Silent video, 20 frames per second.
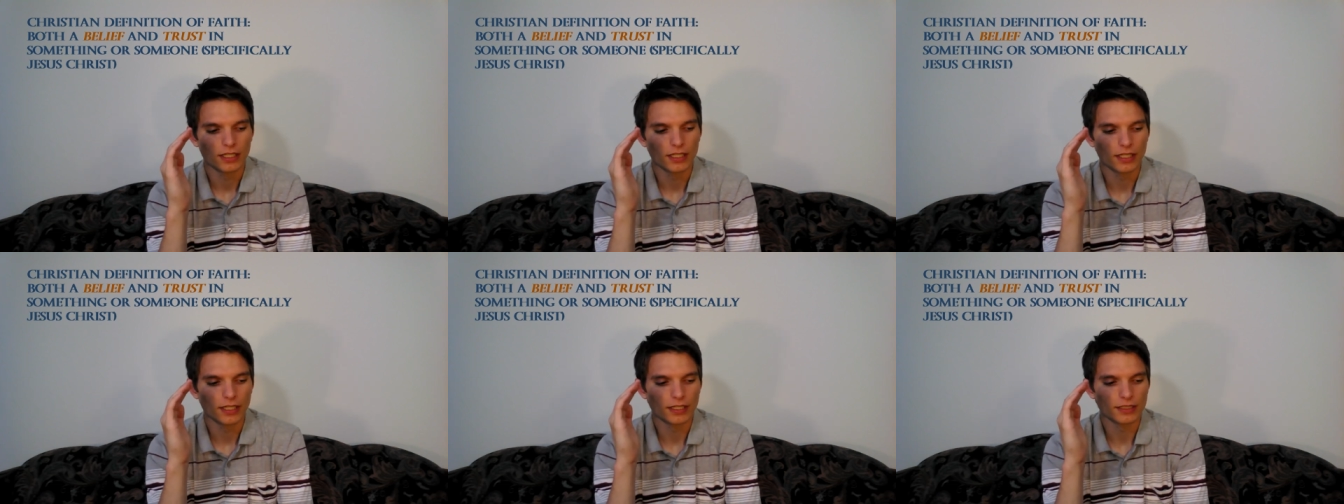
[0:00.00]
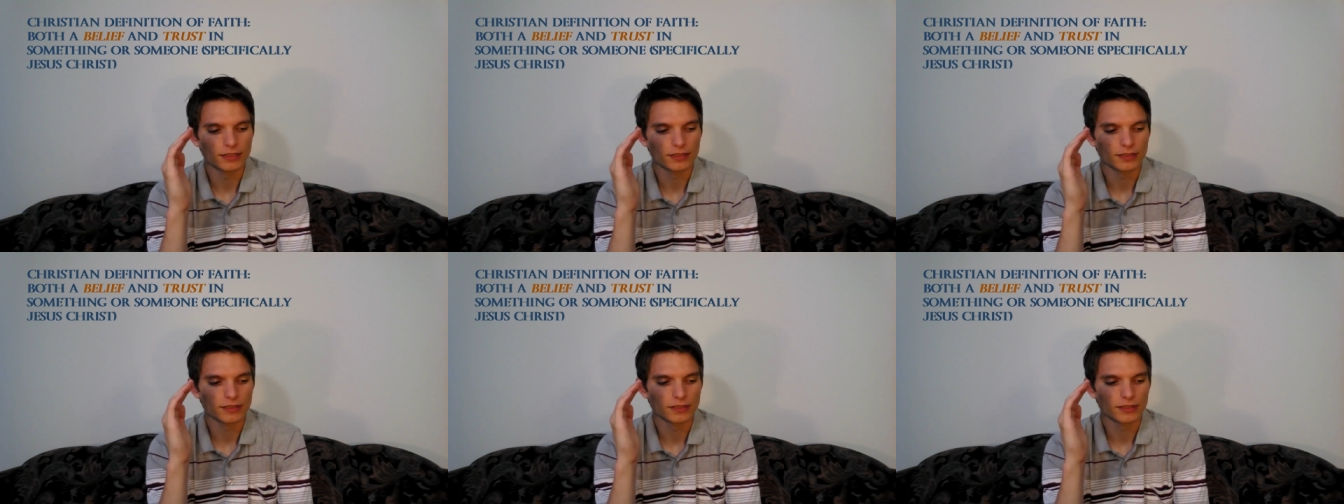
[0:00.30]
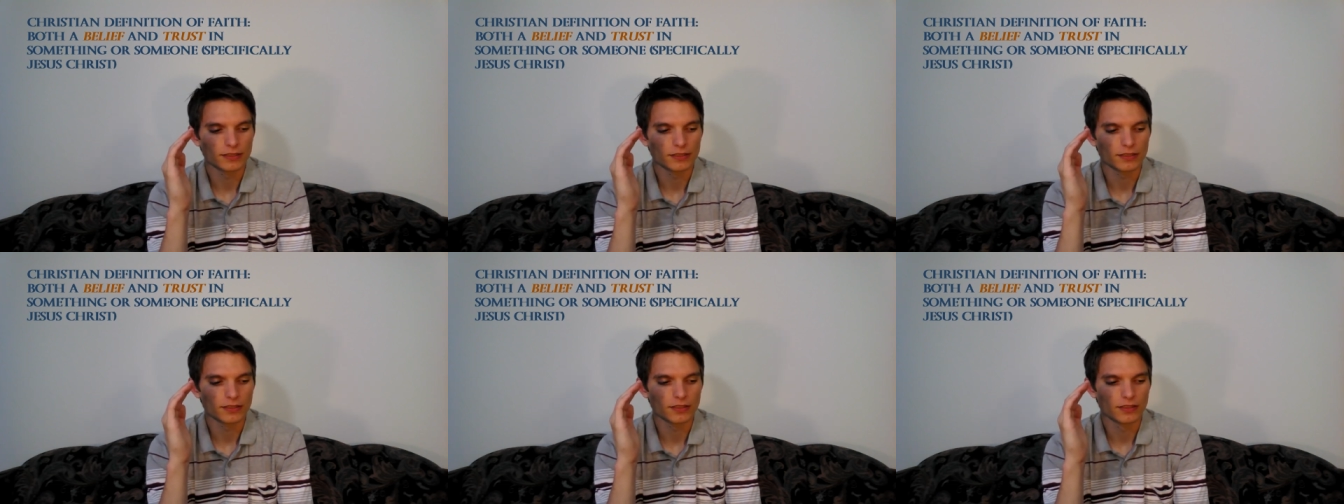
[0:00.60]
it's
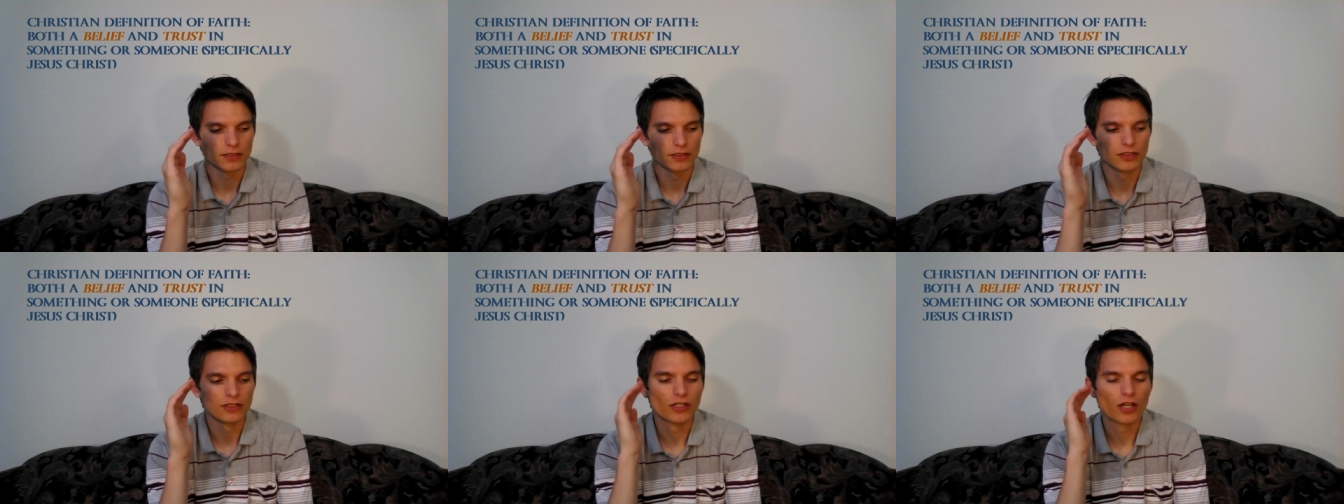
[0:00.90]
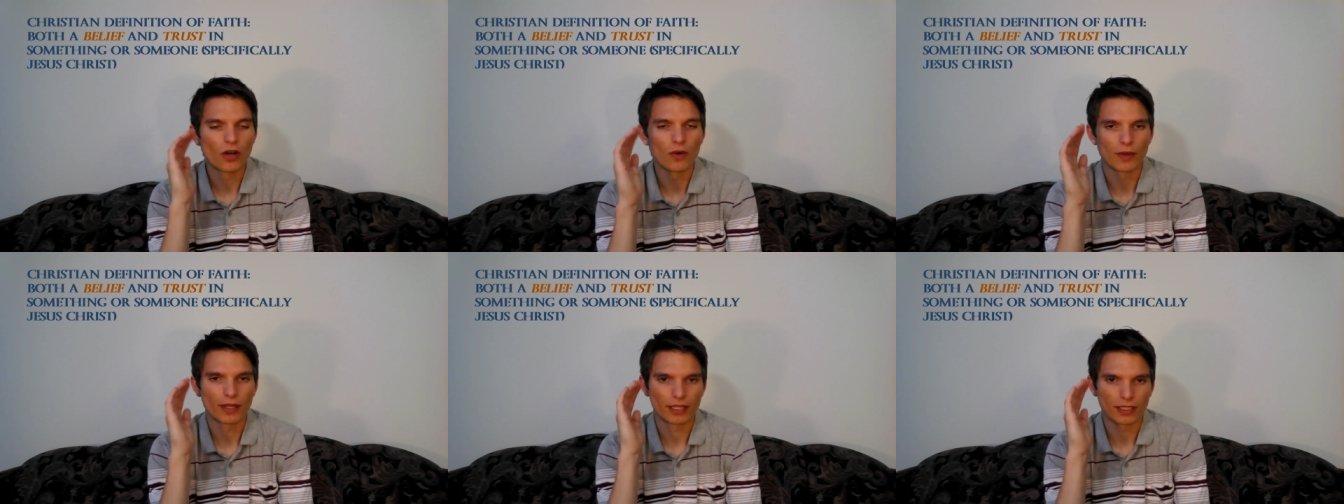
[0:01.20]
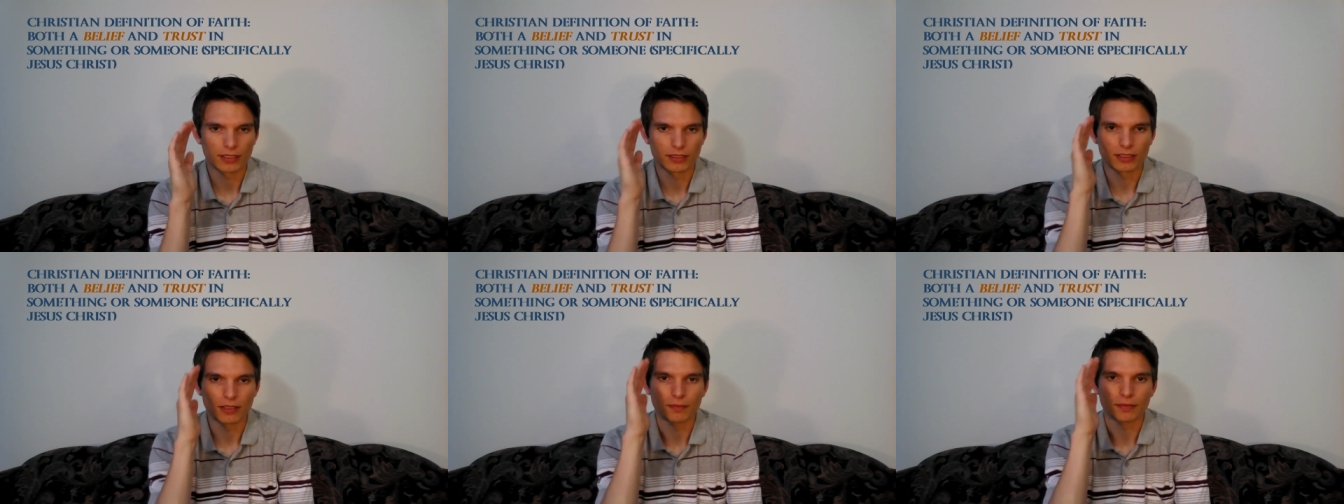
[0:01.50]

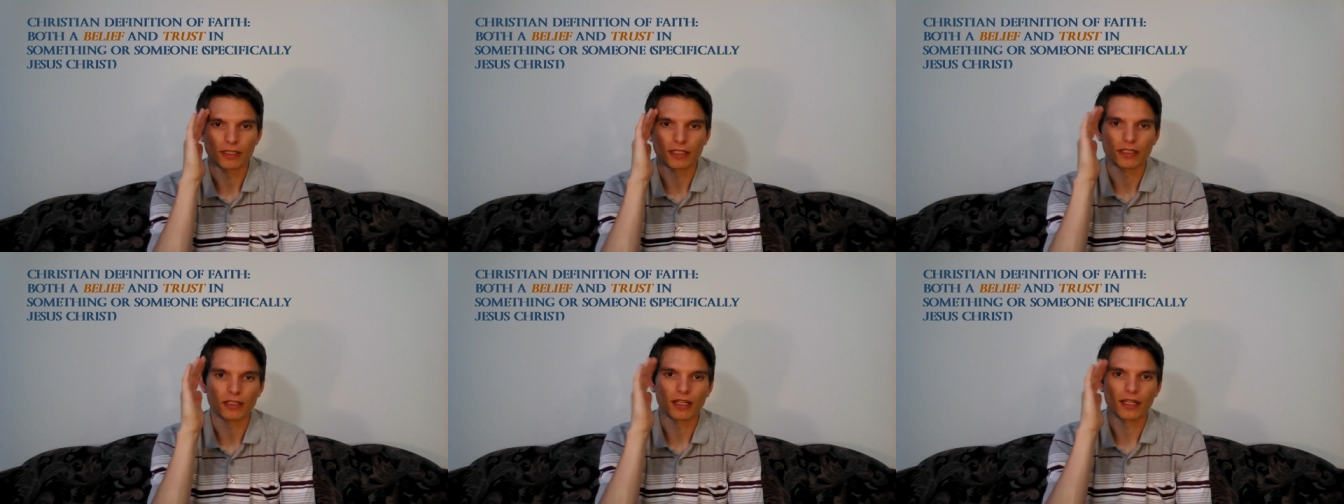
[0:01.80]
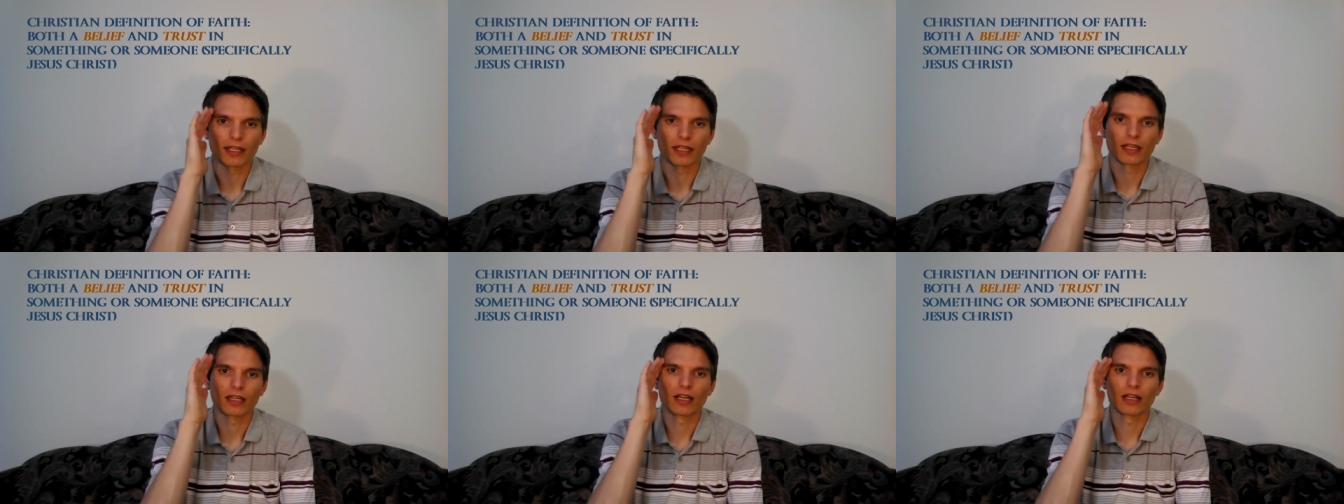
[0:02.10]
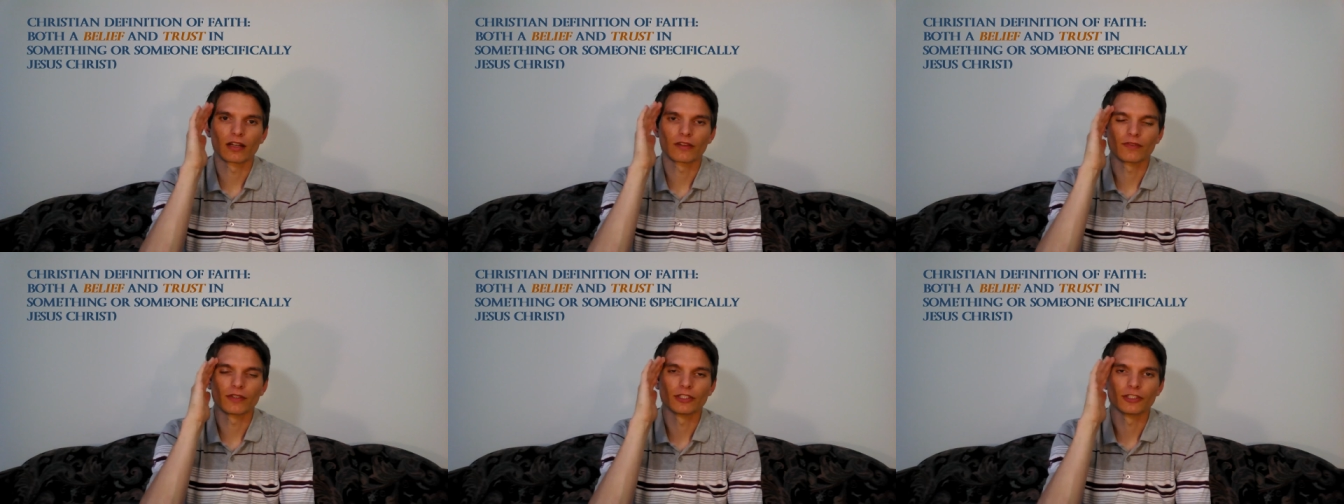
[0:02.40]
knowing something like
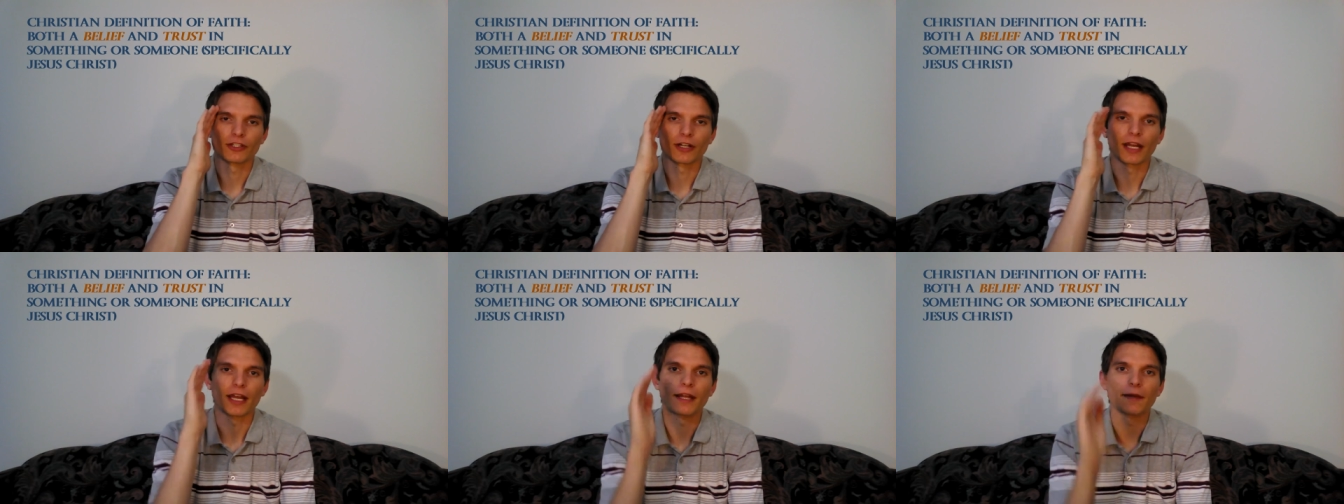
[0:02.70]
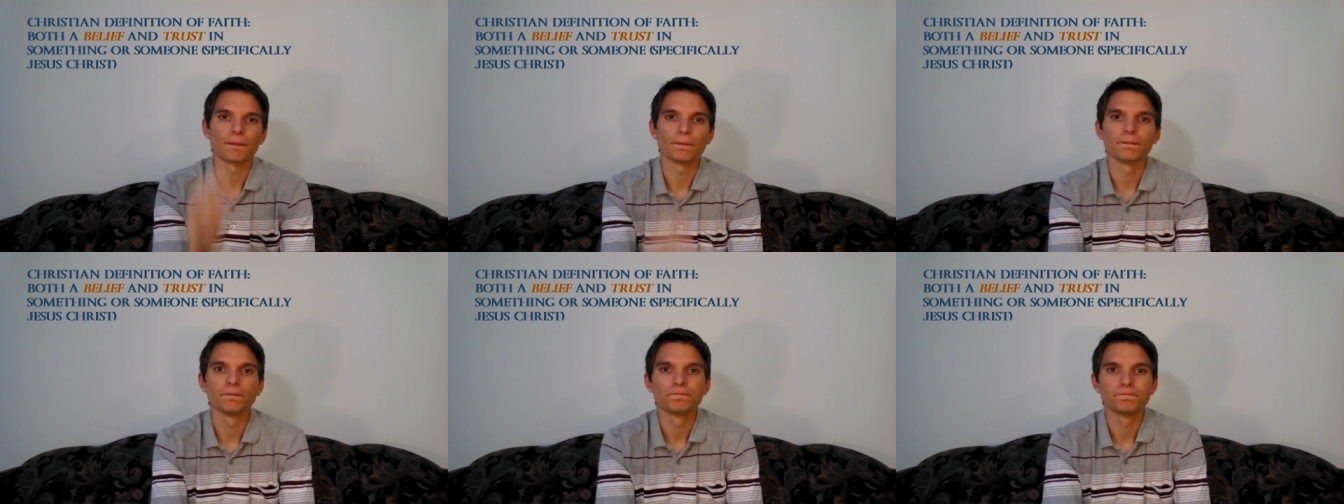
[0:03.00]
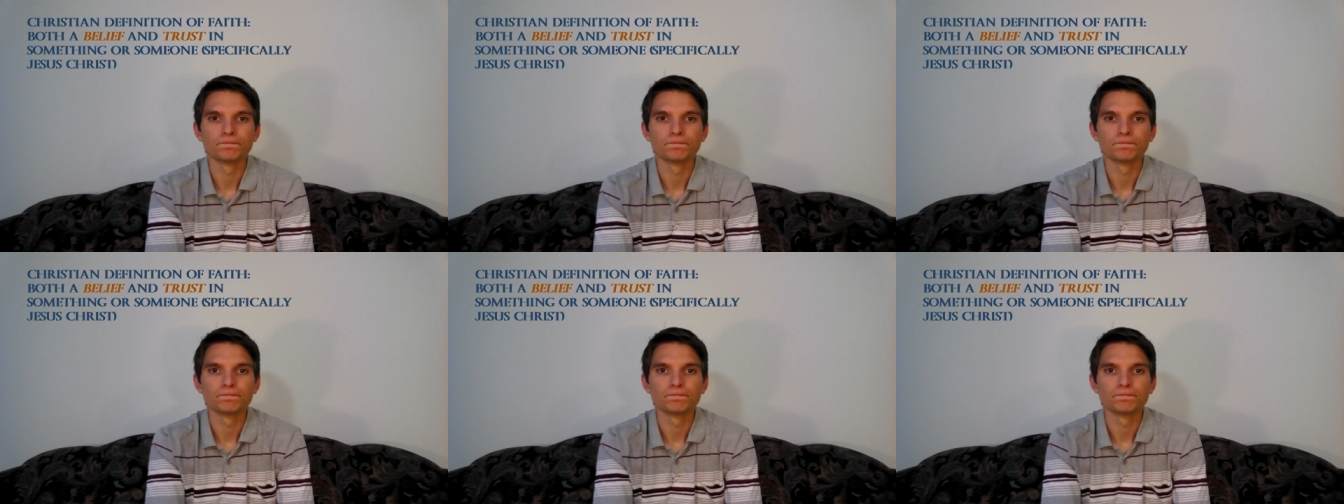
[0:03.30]
kind of in your head.